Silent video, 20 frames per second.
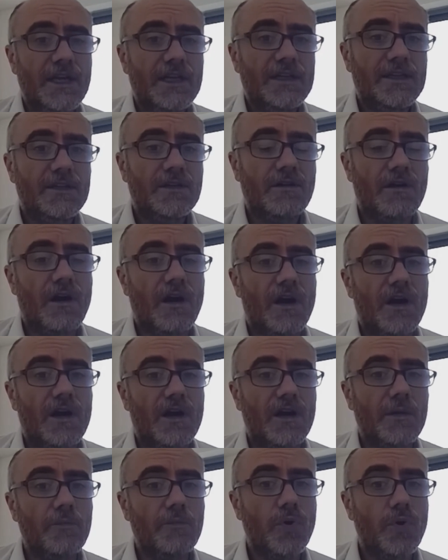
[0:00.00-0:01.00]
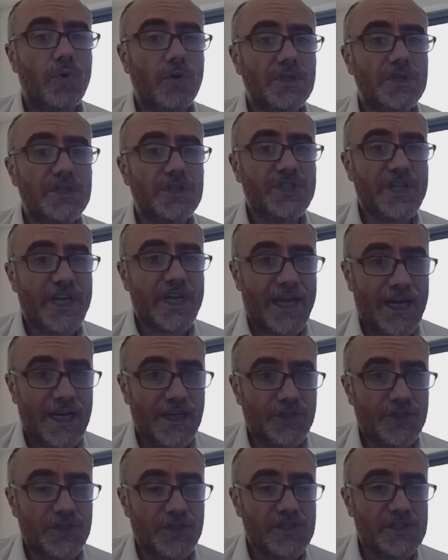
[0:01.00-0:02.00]
there are important
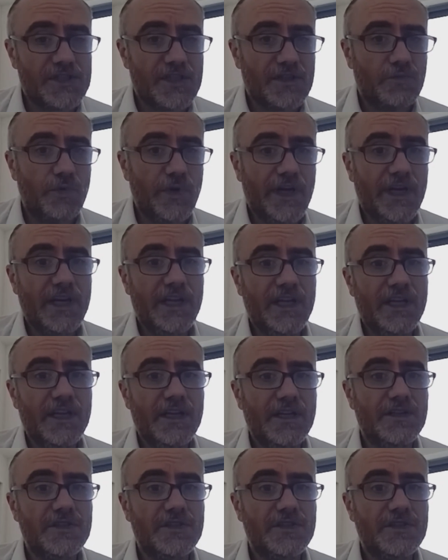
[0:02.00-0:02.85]
challenges that we need